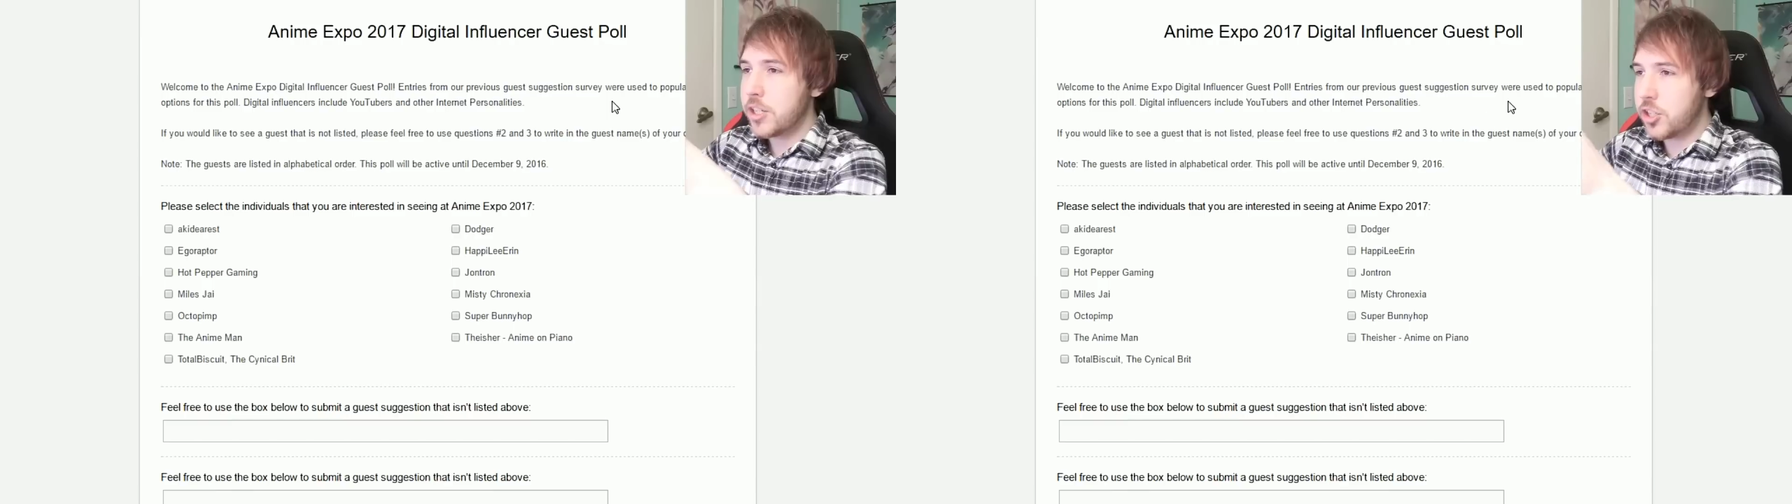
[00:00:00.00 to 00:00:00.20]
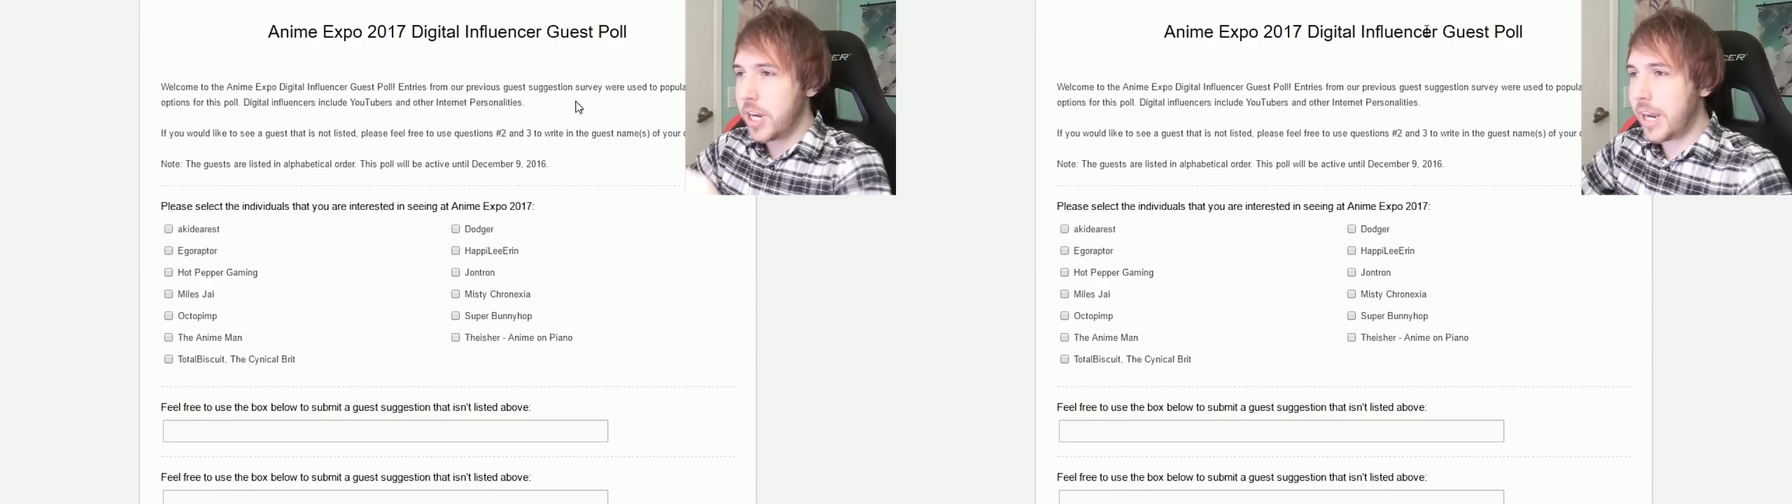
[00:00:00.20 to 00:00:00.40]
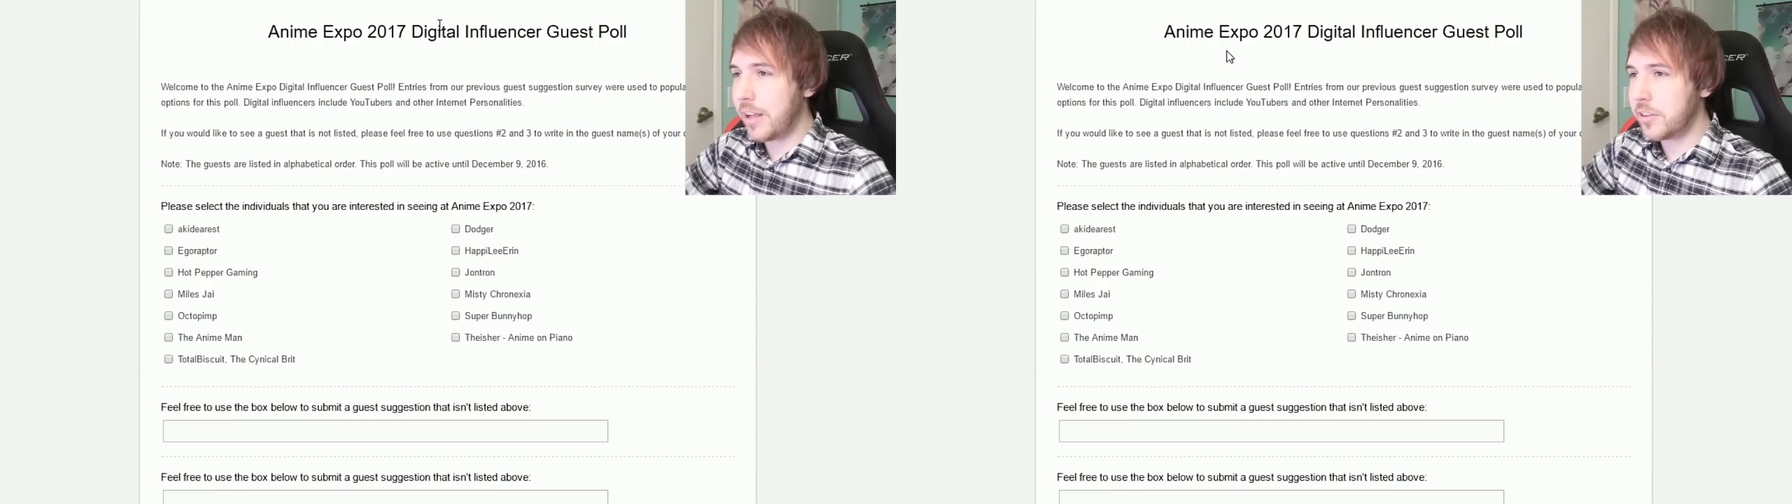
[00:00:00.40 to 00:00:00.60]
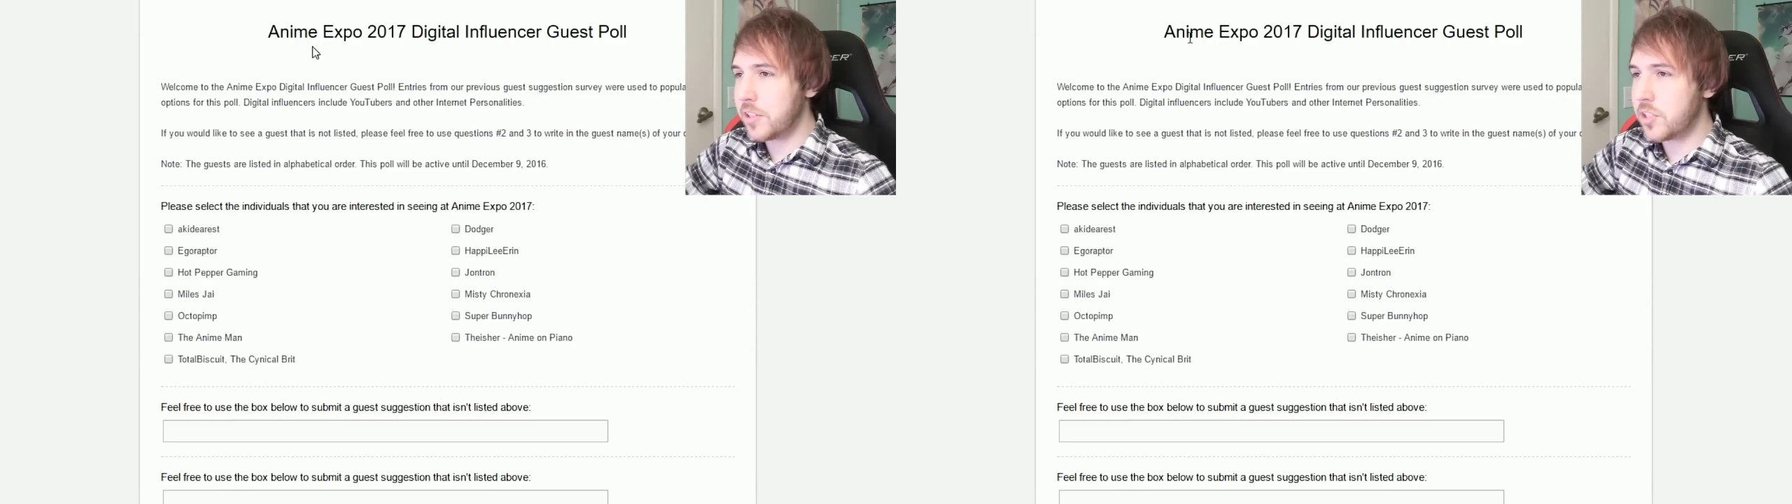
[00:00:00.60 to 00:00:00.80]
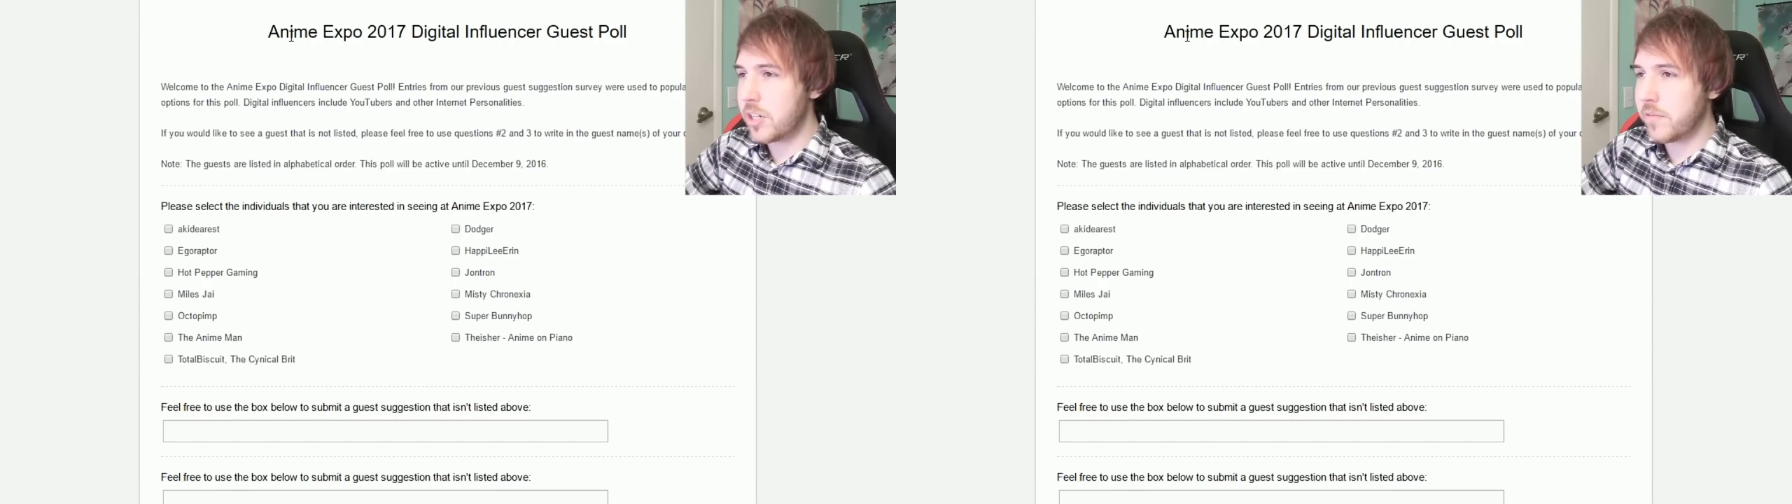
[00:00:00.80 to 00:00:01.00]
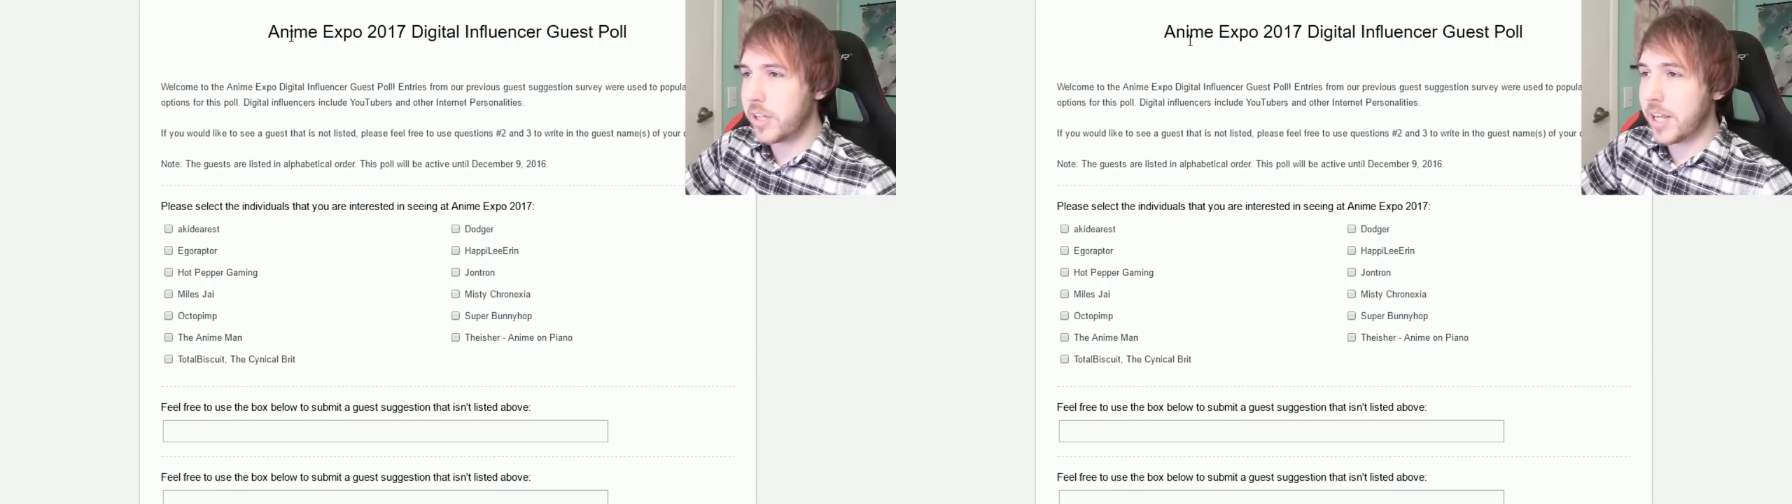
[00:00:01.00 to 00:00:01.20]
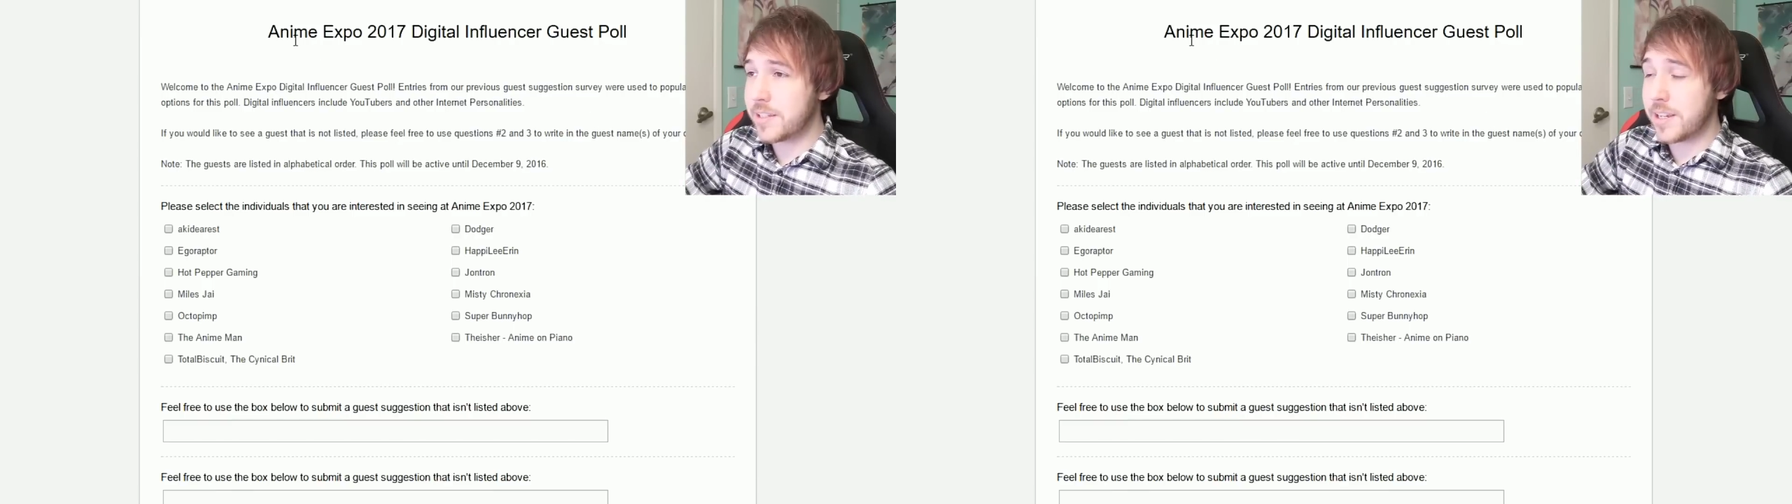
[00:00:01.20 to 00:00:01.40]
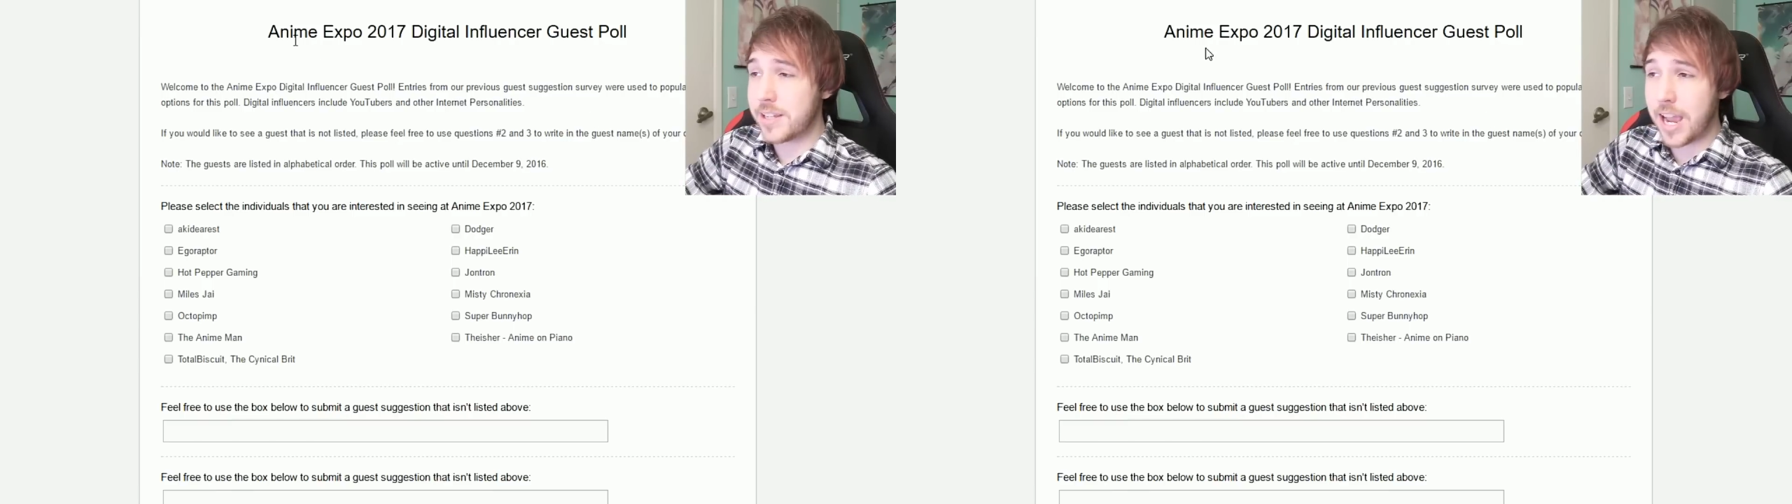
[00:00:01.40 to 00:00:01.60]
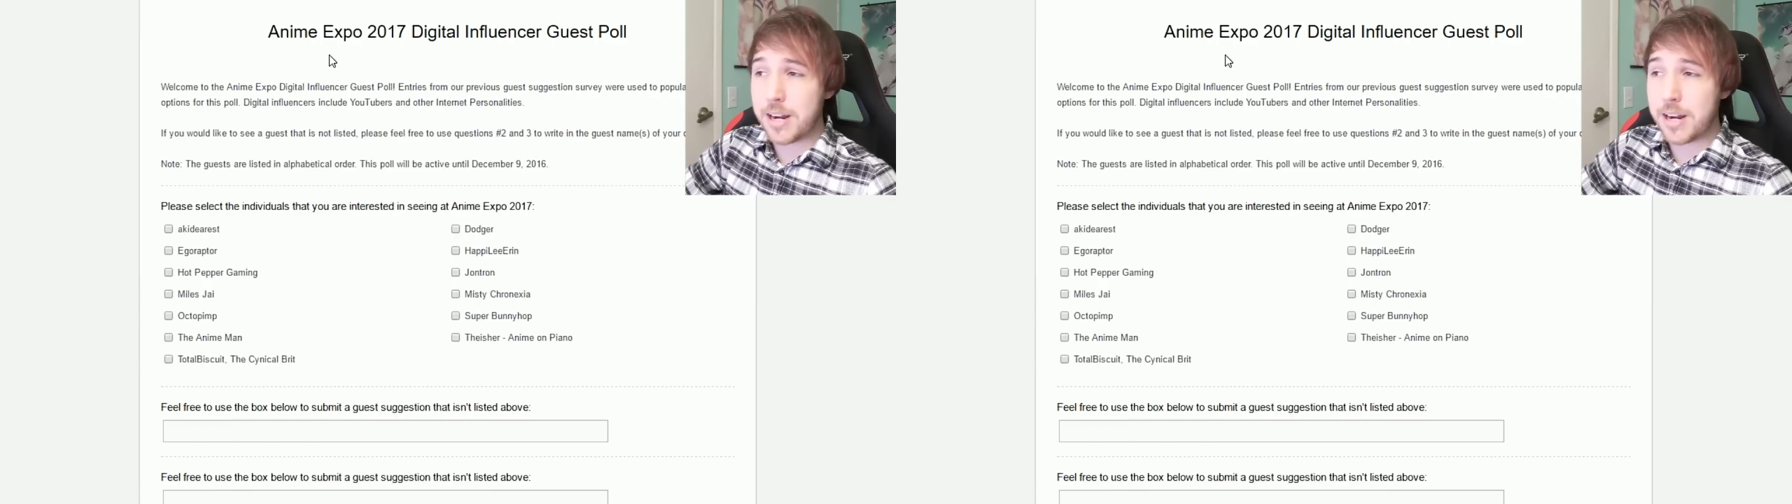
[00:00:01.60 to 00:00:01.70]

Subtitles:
check out this survey that says